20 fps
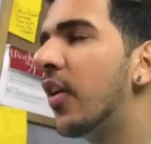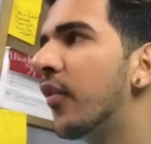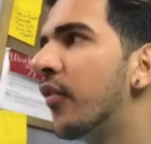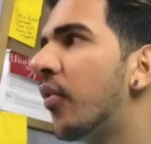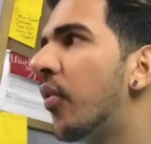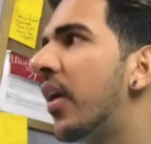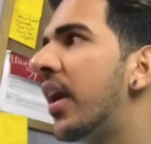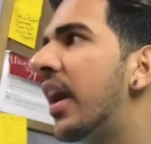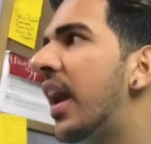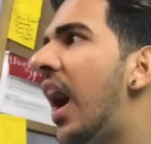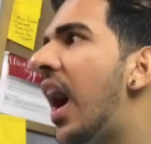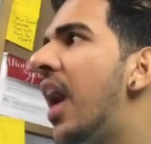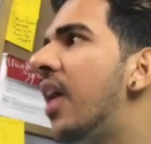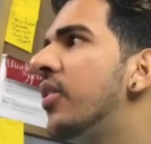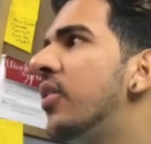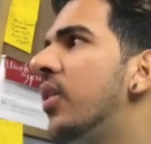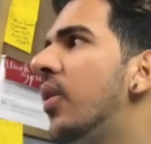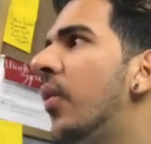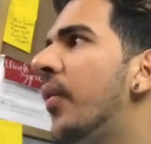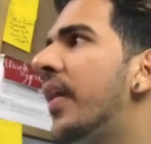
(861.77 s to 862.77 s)
of gray. How
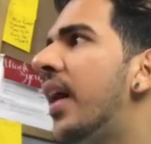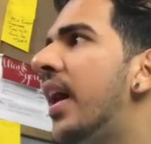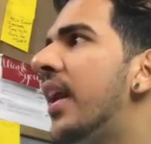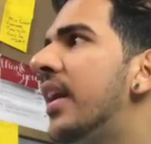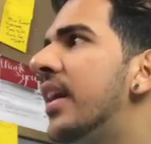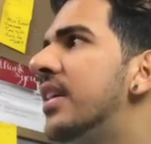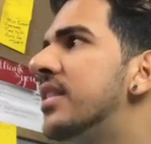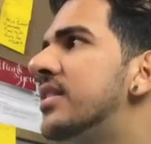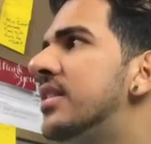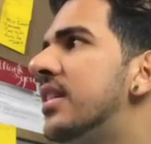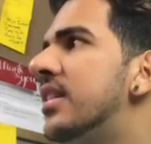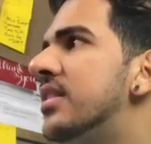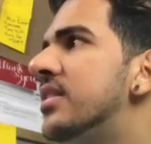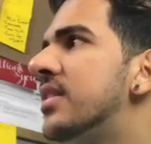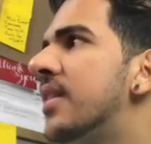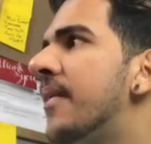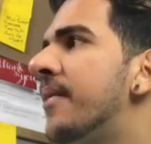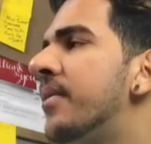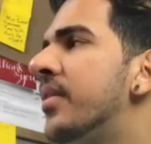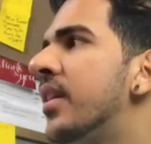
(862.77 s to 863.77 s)
you know that is this.
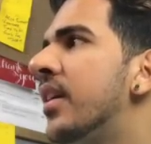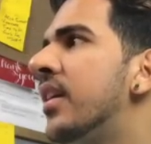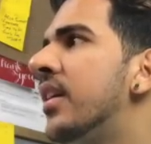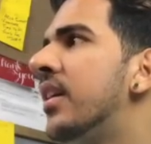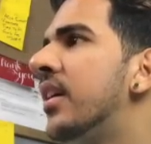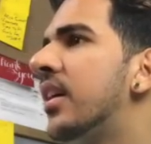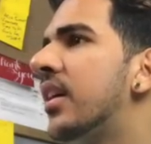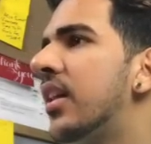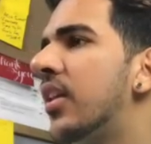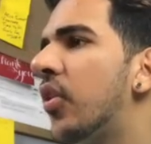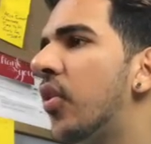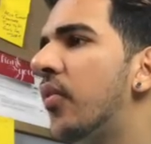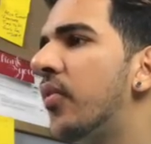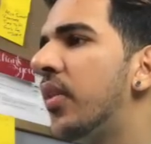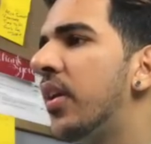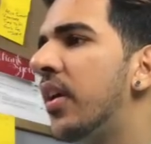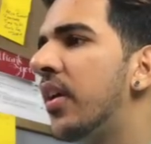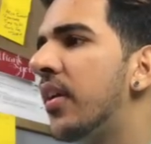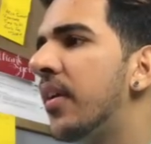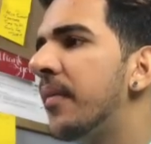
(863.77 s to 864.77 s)
Click over
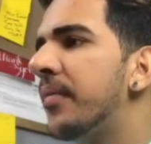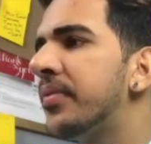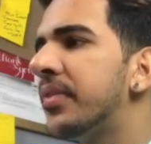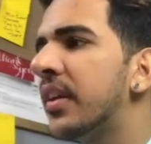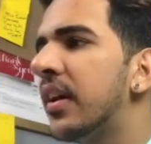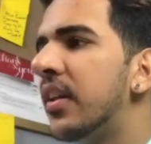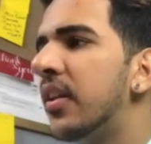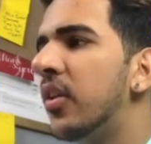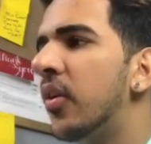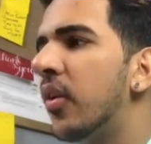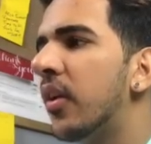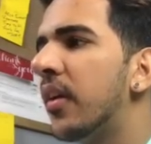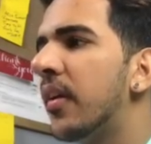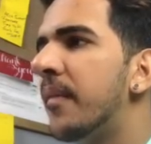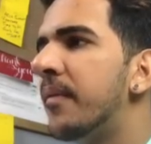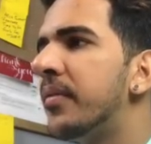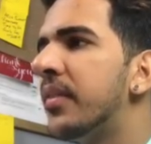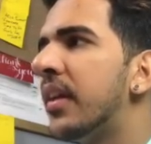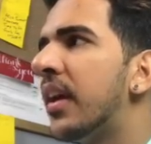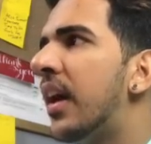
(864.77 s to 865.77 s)
here, look.
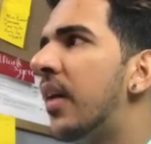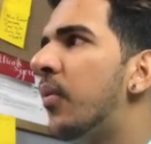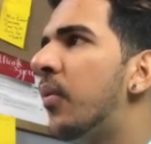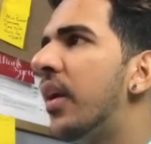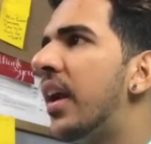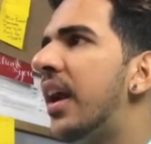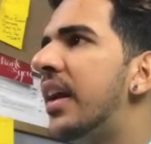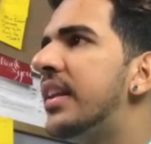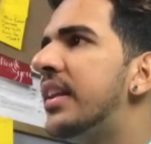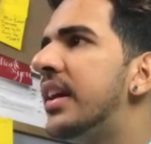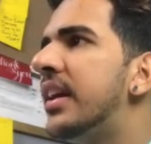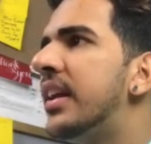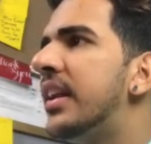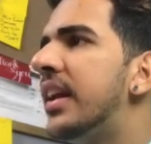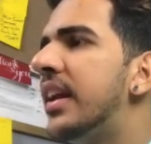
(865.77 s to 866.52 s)
What I did